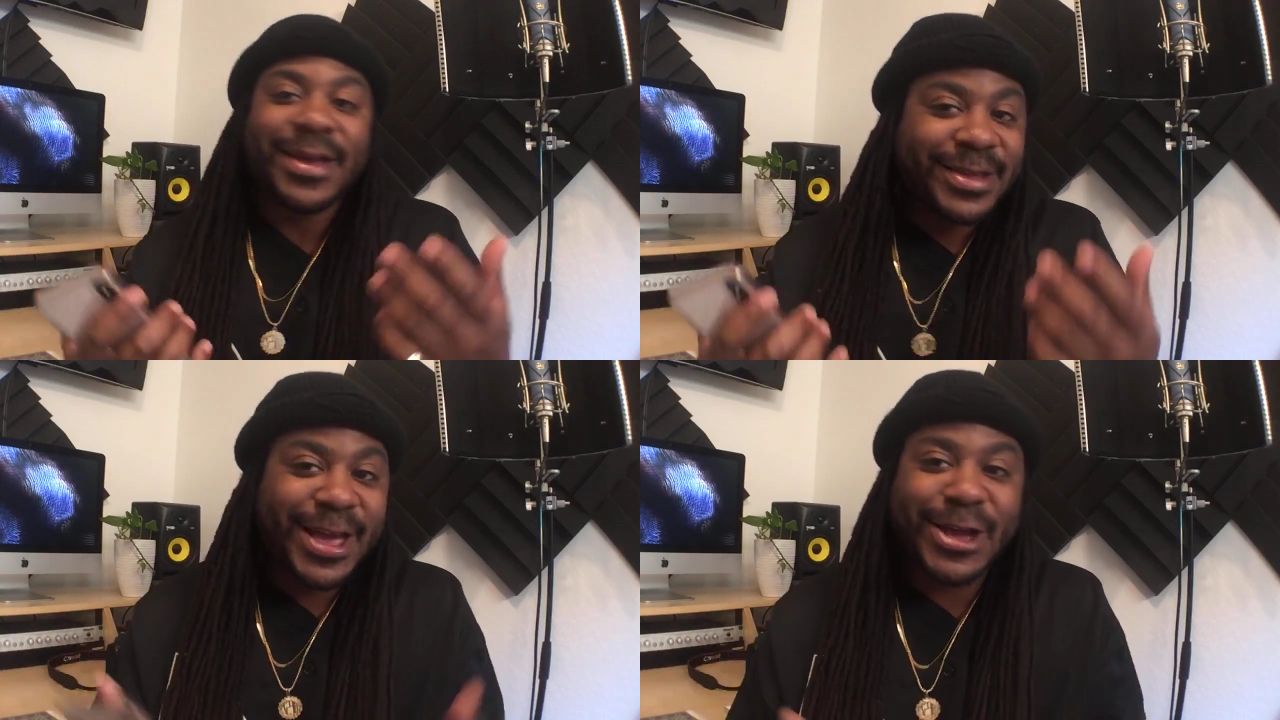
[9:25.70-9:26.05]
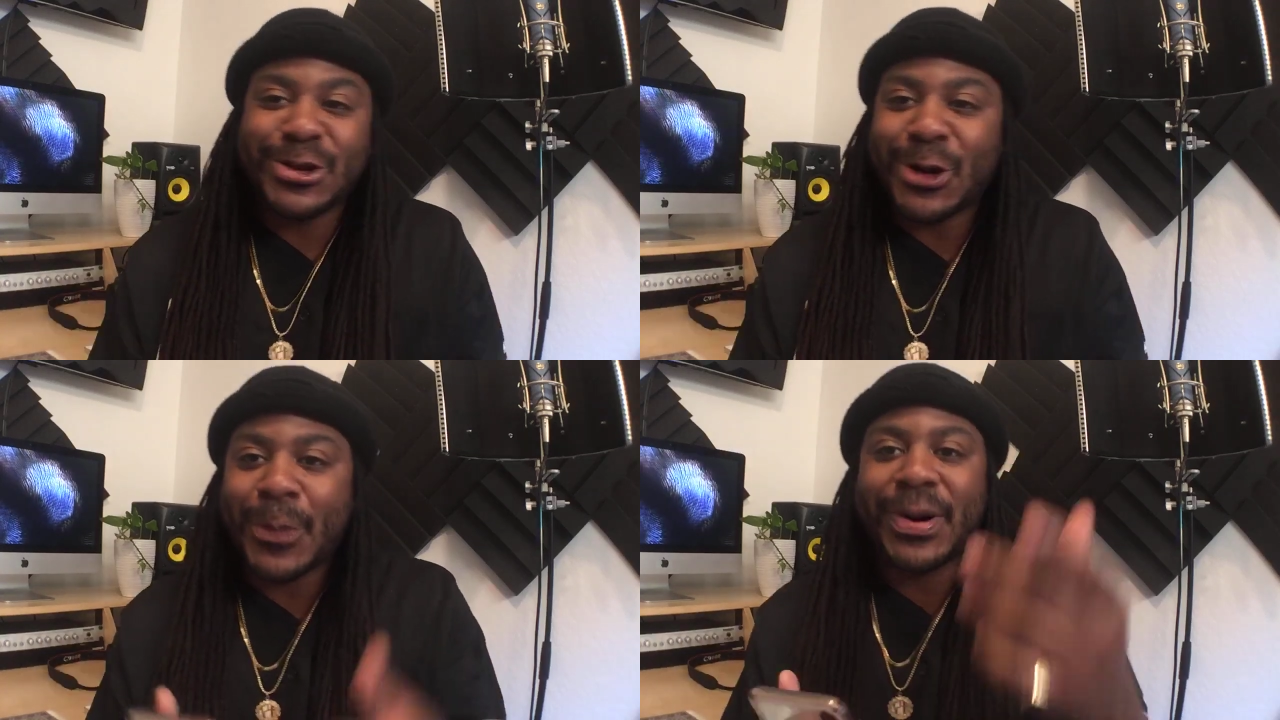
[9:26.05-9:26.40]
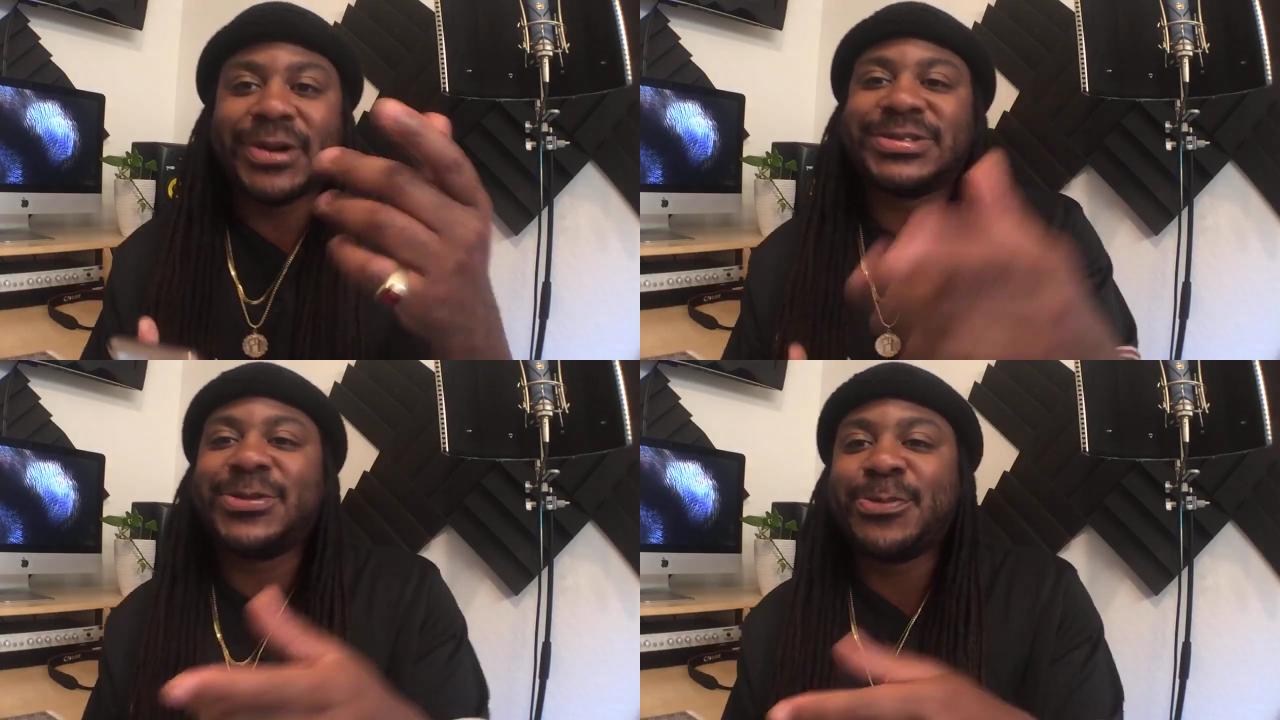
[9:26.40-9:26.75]
yeah, you know,
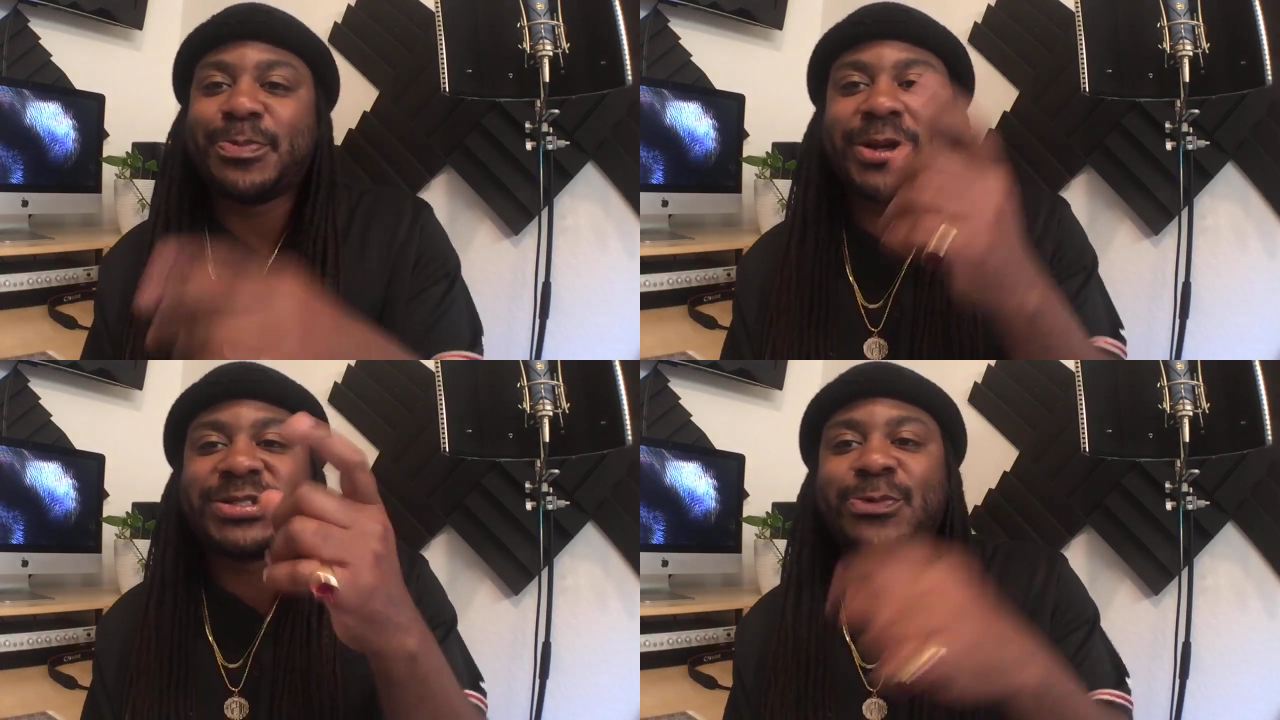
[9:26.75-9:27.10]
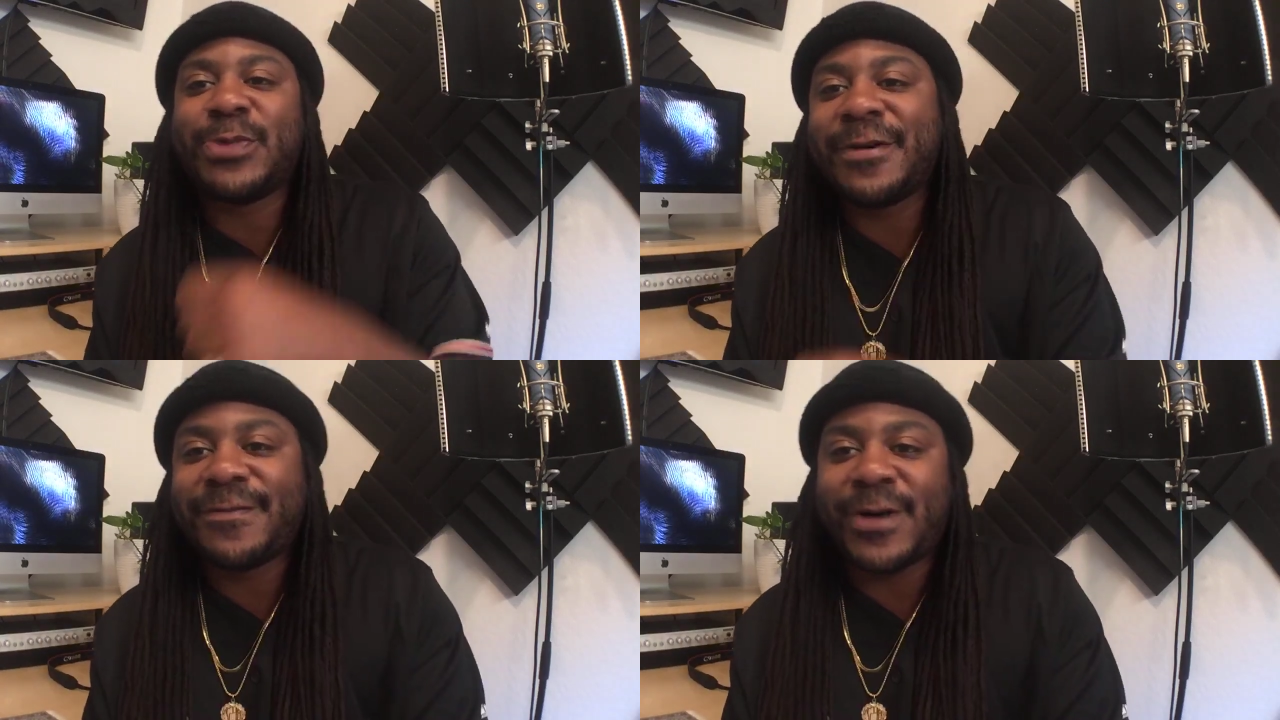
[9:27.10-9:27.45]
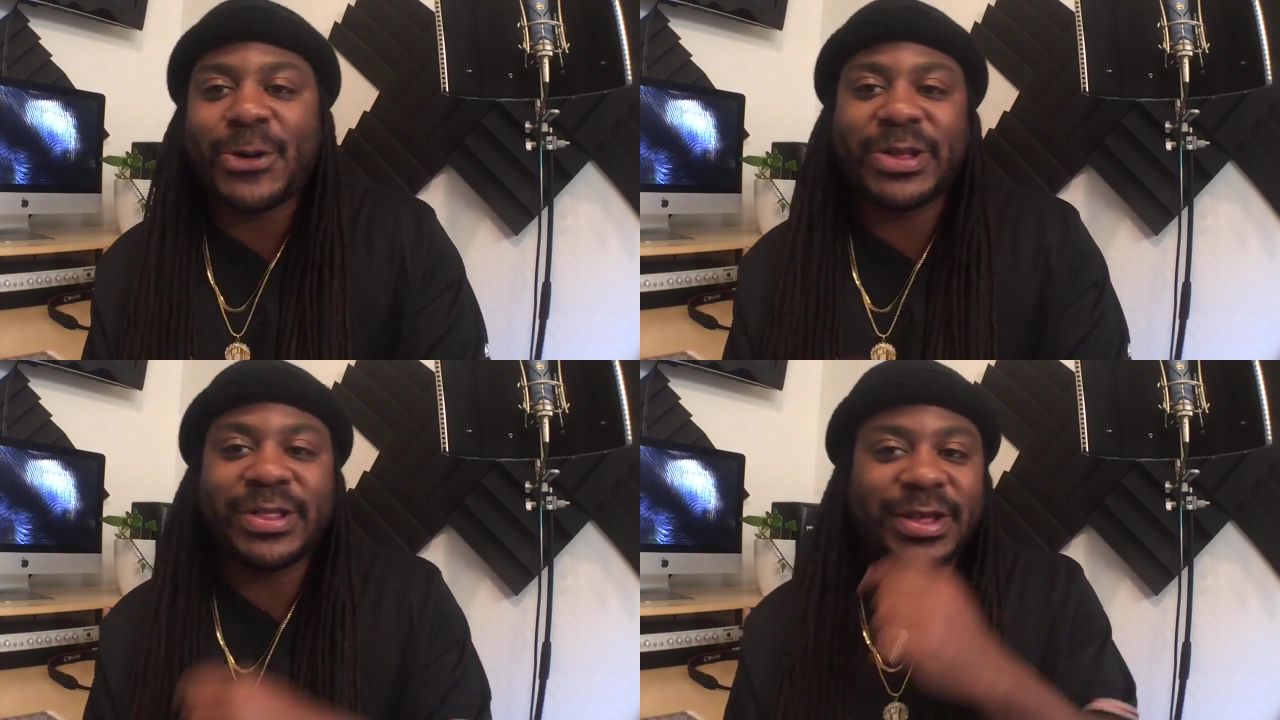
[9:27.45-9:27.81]
post a red
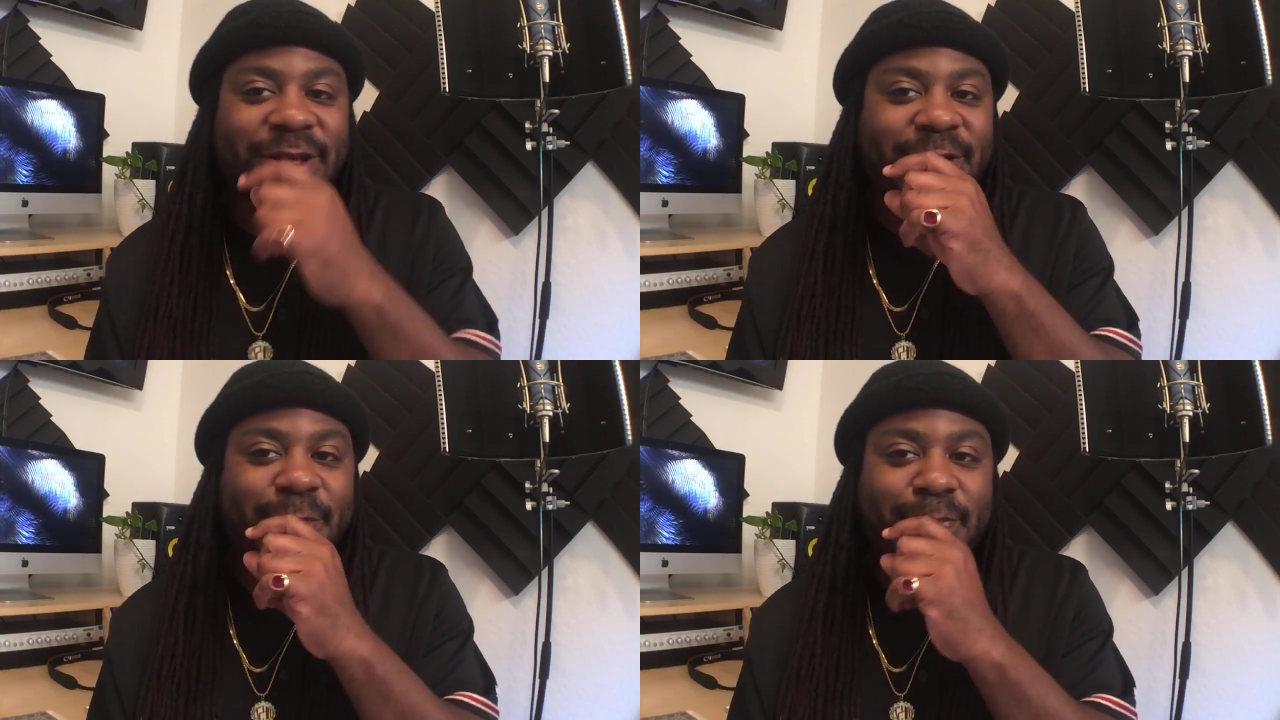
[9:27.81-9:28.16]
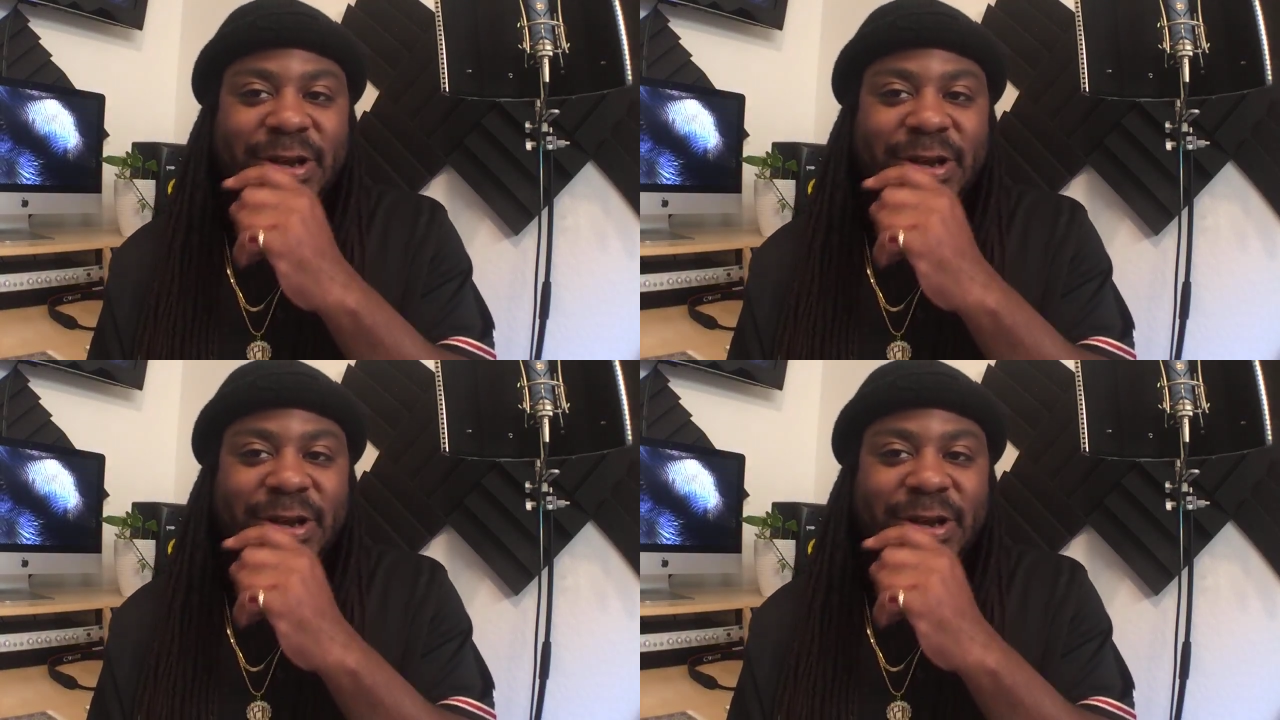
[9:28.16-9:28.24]
phone